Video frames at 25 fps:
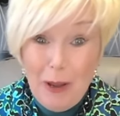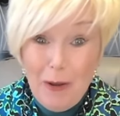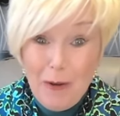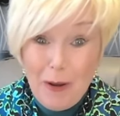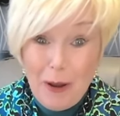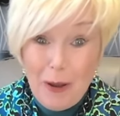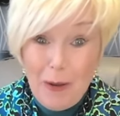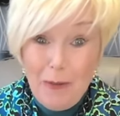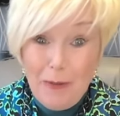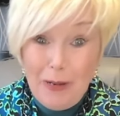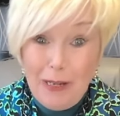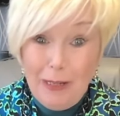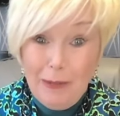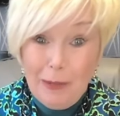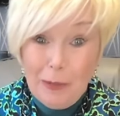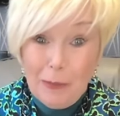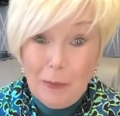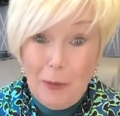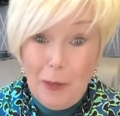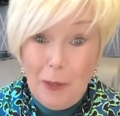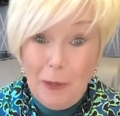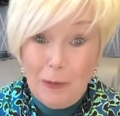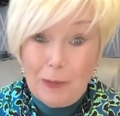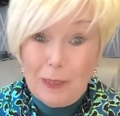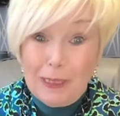Pogo
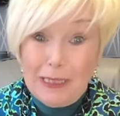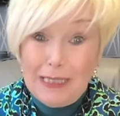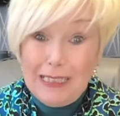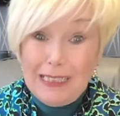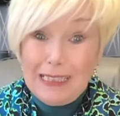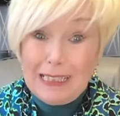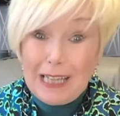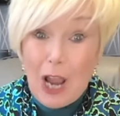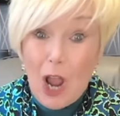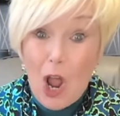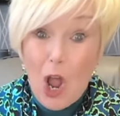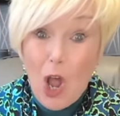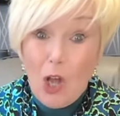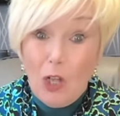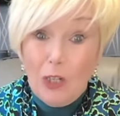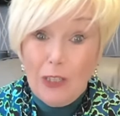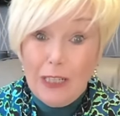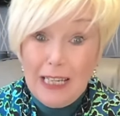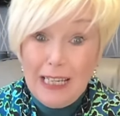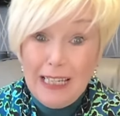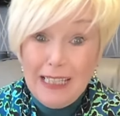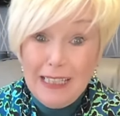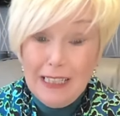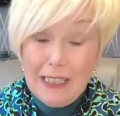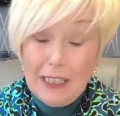Knits posted
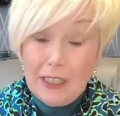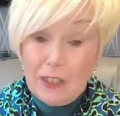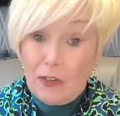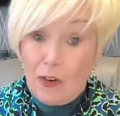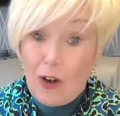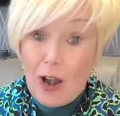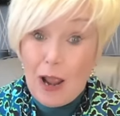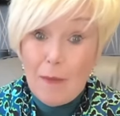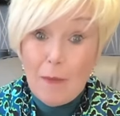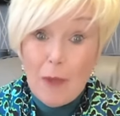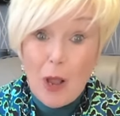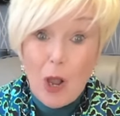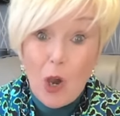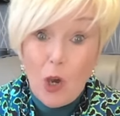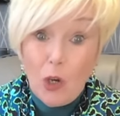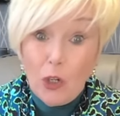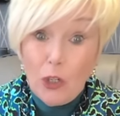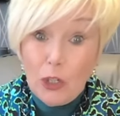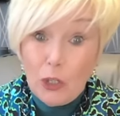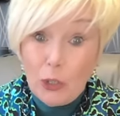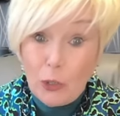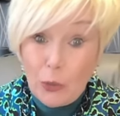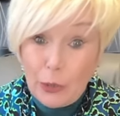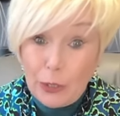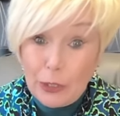on Instagram,
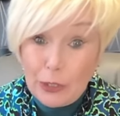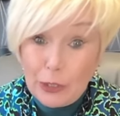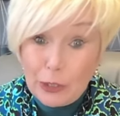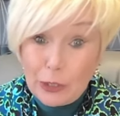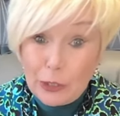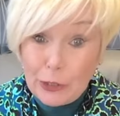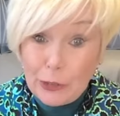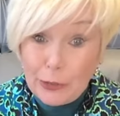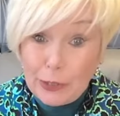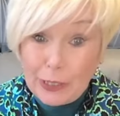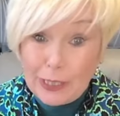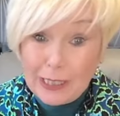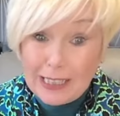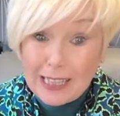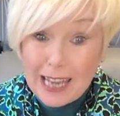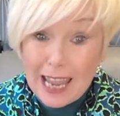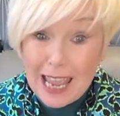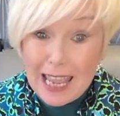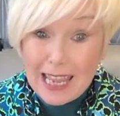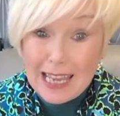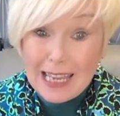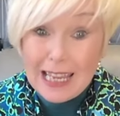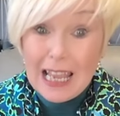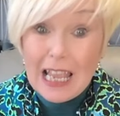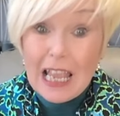or you're going to
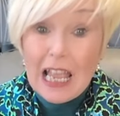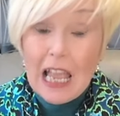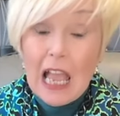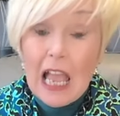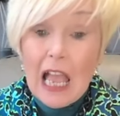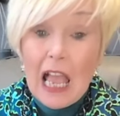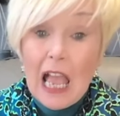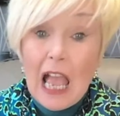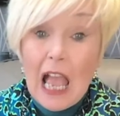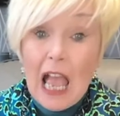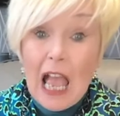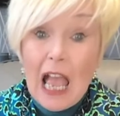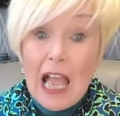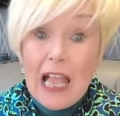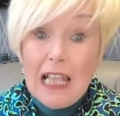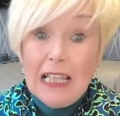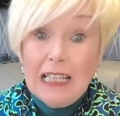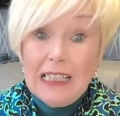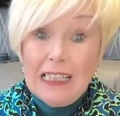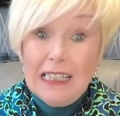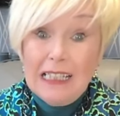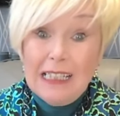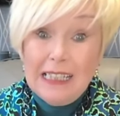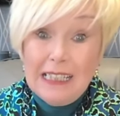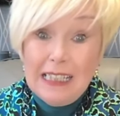today.
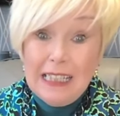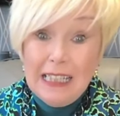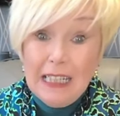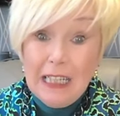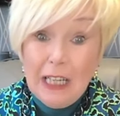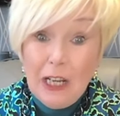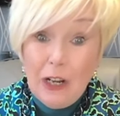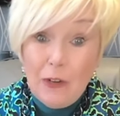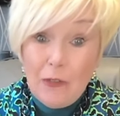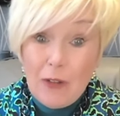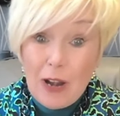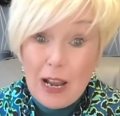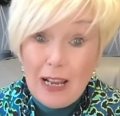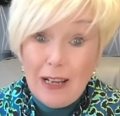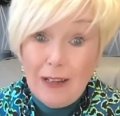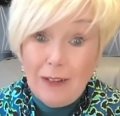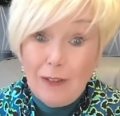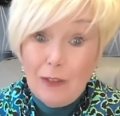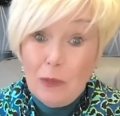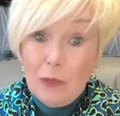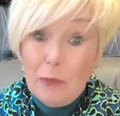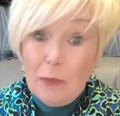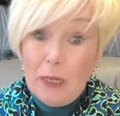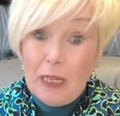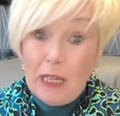Stick
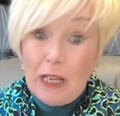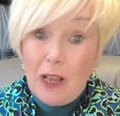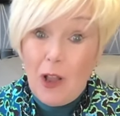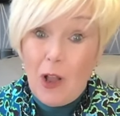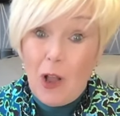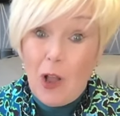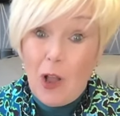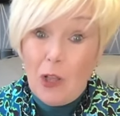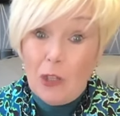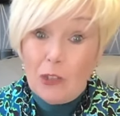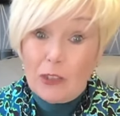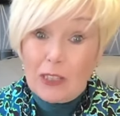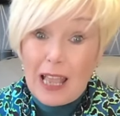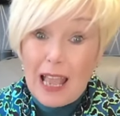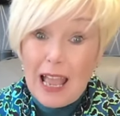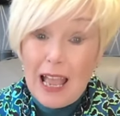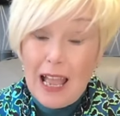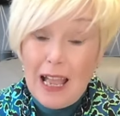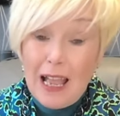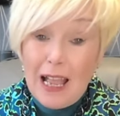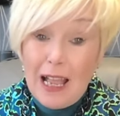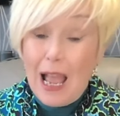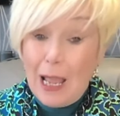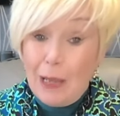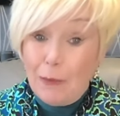around because
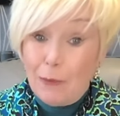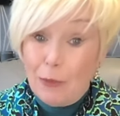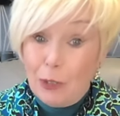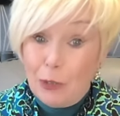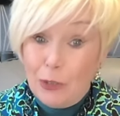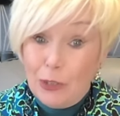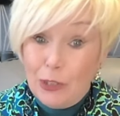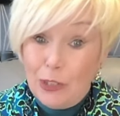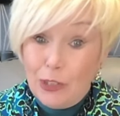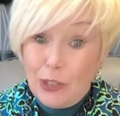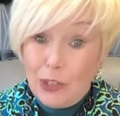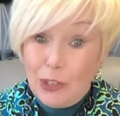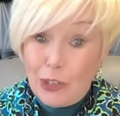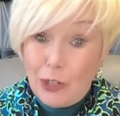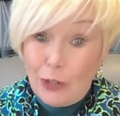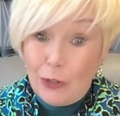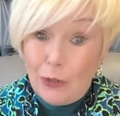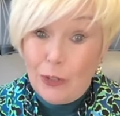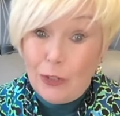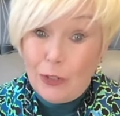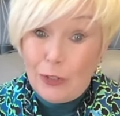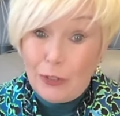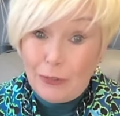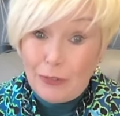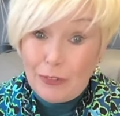I'm going to
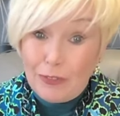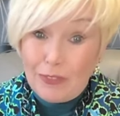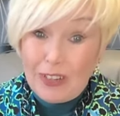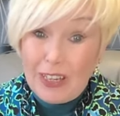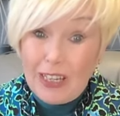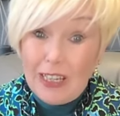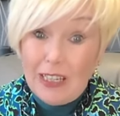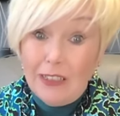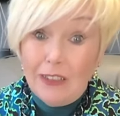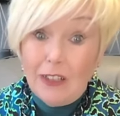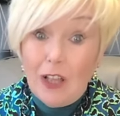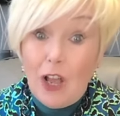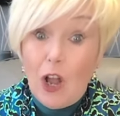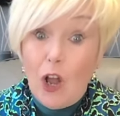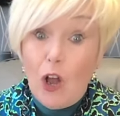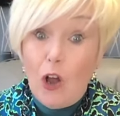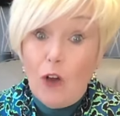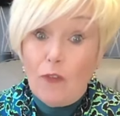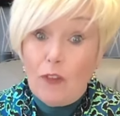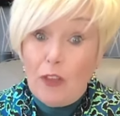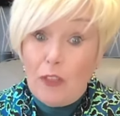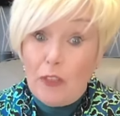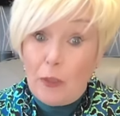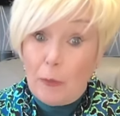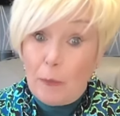show you the reveal
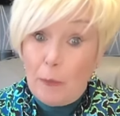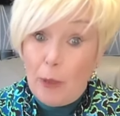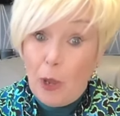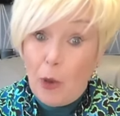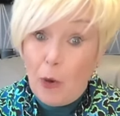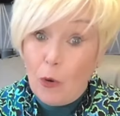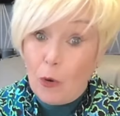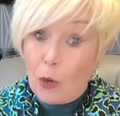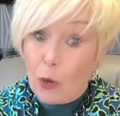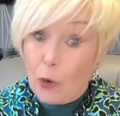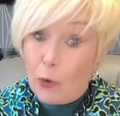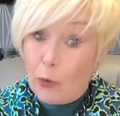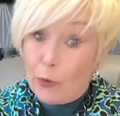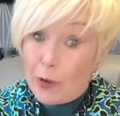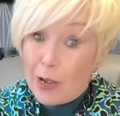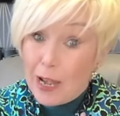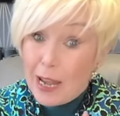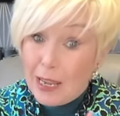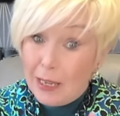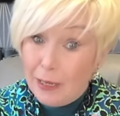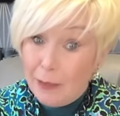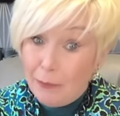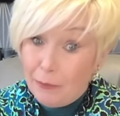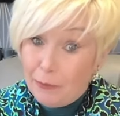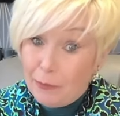of the
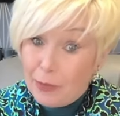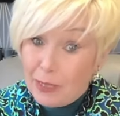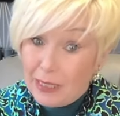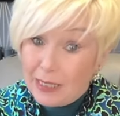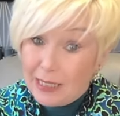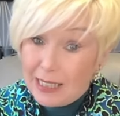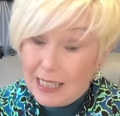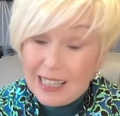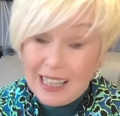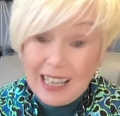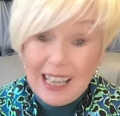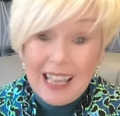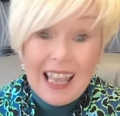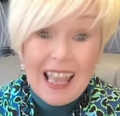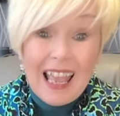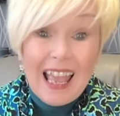Pogo Nips